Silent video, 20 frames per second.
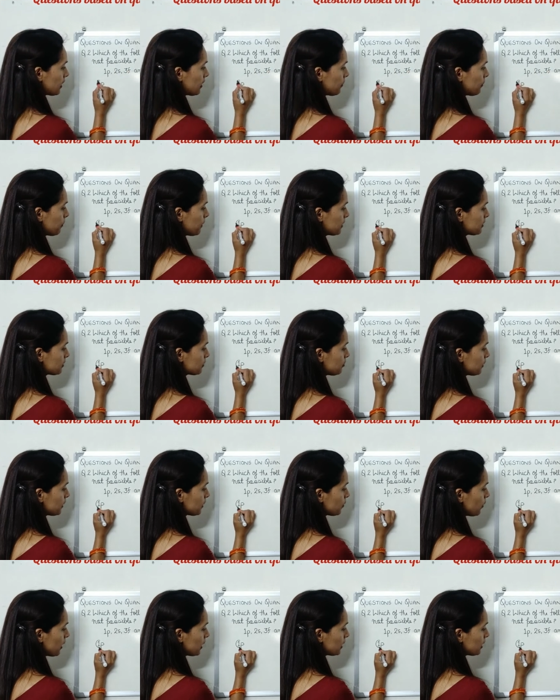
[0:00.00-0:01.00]
the
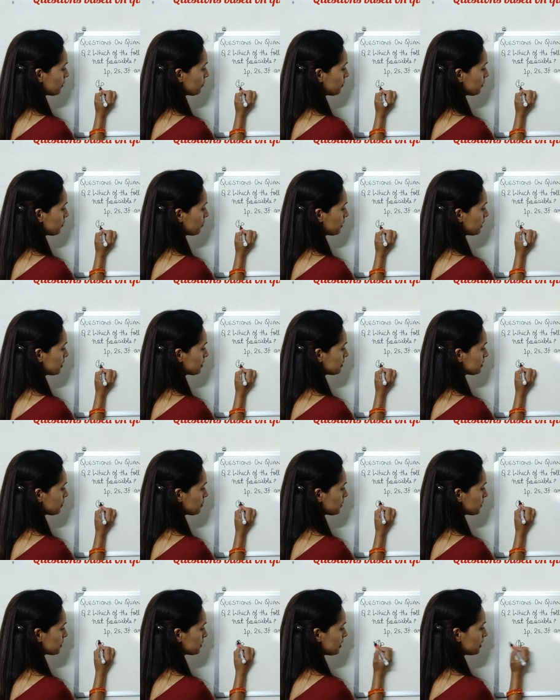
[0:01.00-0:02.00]
principal quantum number is
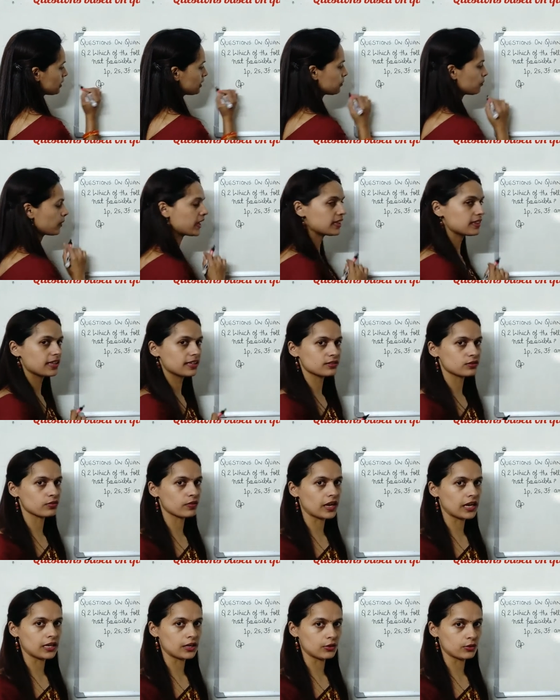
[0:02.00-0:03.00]
represented by
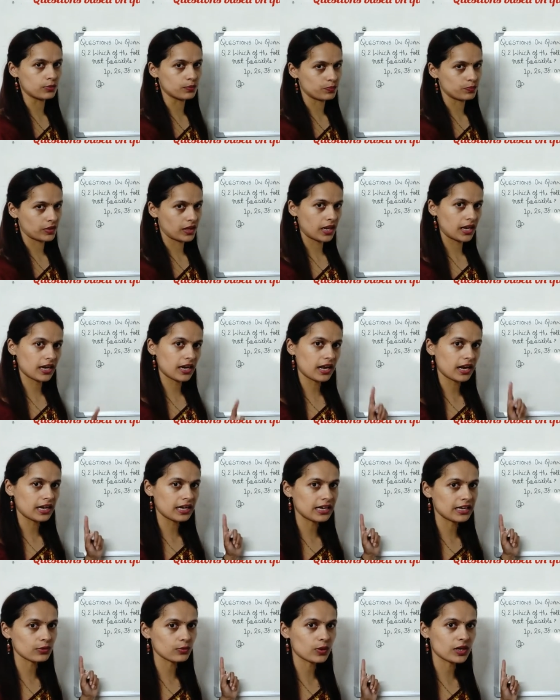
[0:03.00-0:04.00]
this value. In
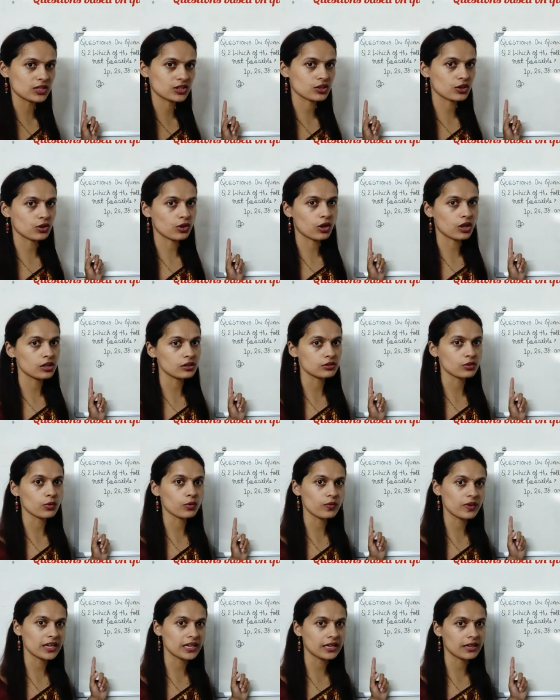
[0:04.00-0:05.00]
earlier question
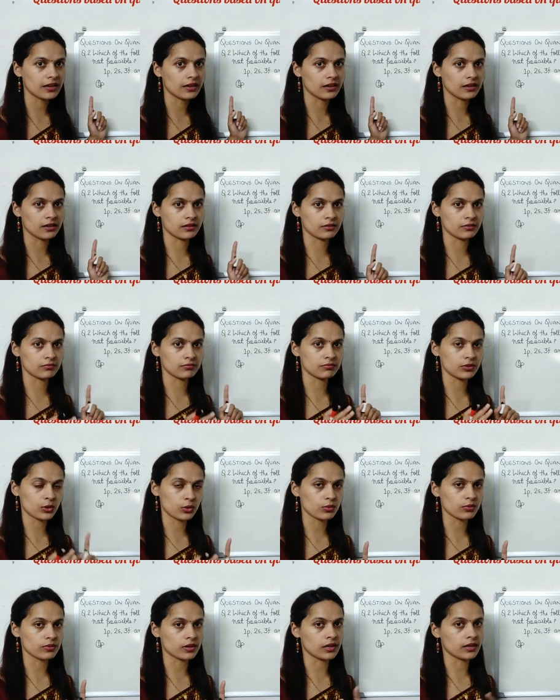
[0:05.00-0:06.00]
also, we
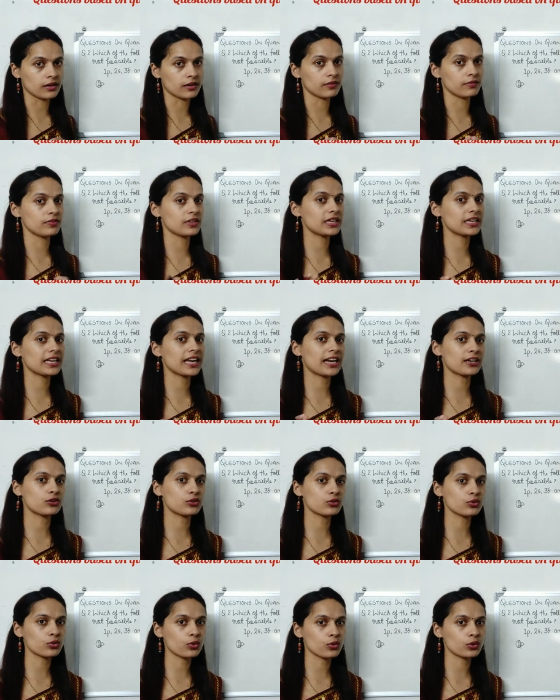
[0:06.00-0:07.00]

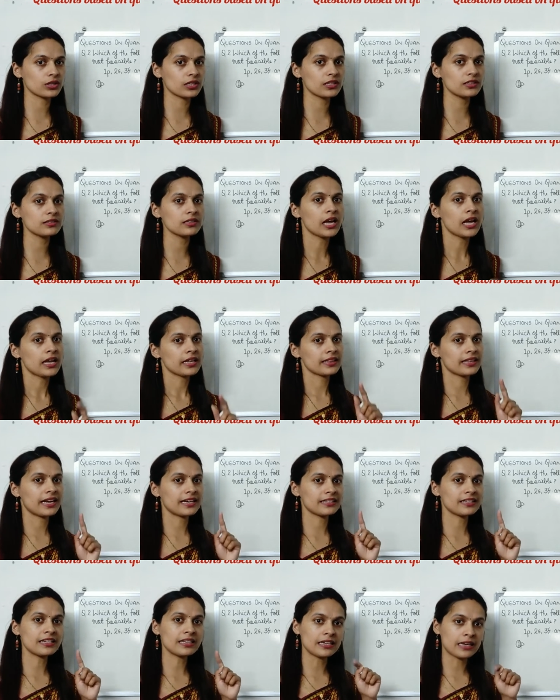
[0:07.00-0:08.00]
get to know this,
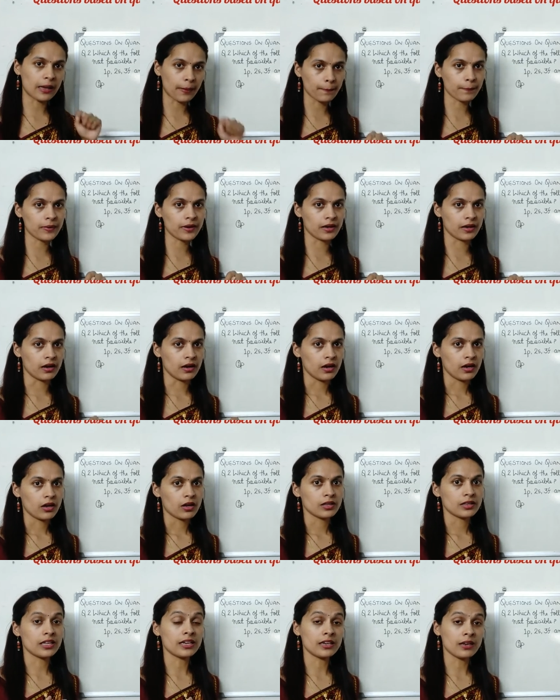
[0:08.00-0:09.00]
that the
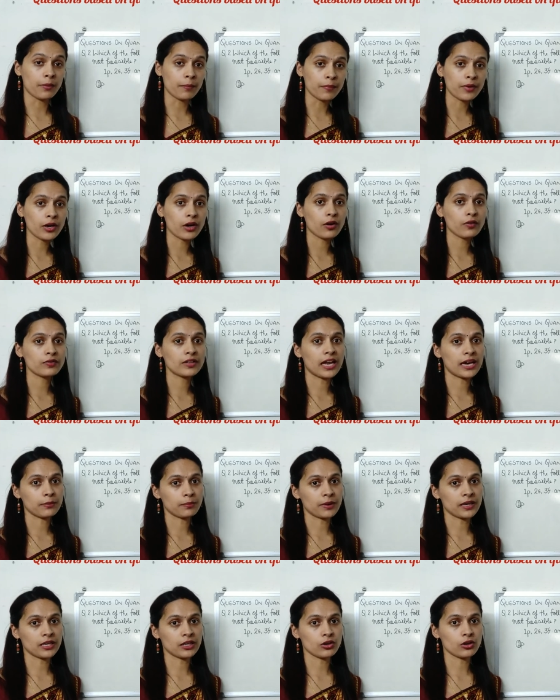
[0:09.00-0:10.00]
number of
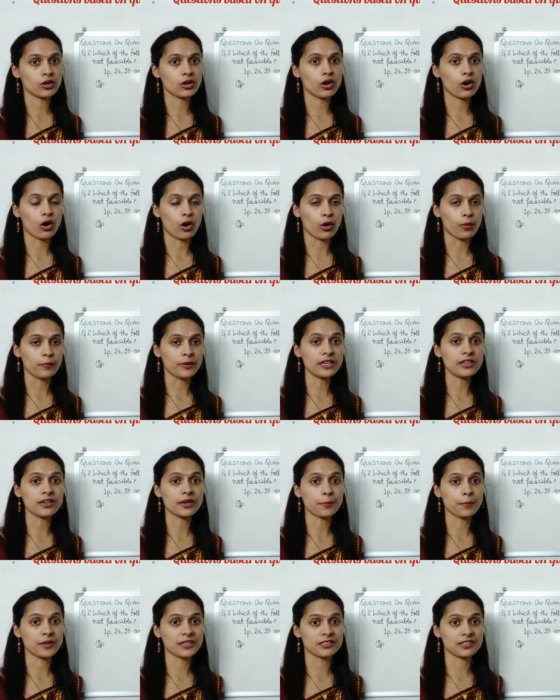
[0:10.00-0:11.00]
that particular orbit
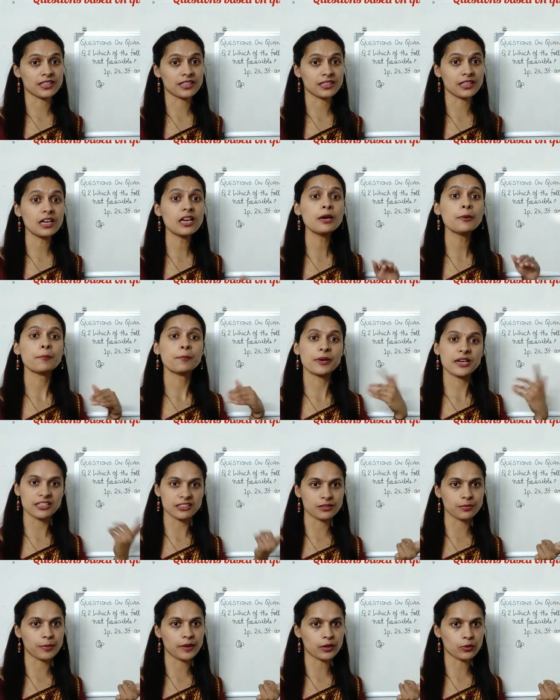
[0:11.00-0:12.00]
represent the
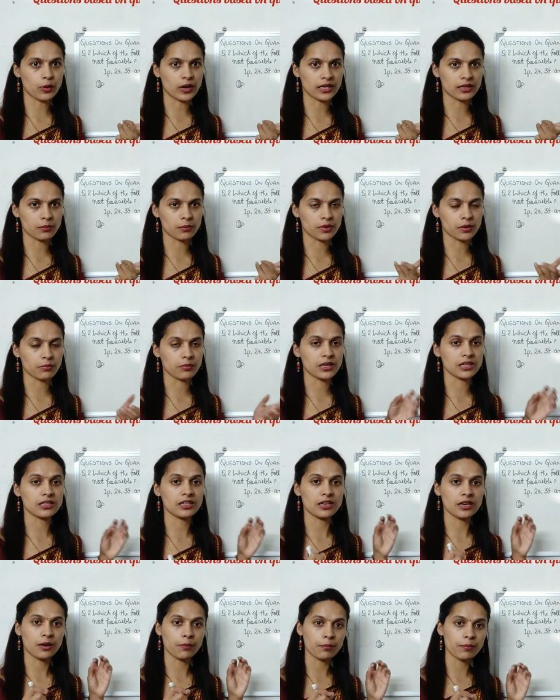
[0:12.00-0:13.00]
principal quantum number.
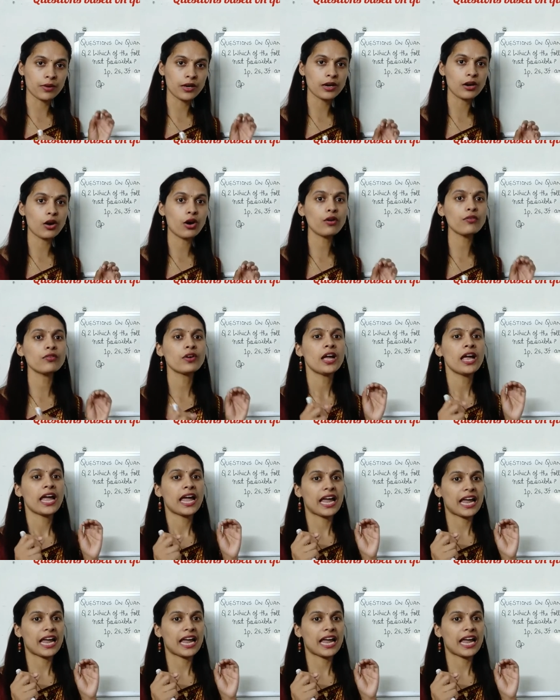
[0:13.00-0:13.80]
The number of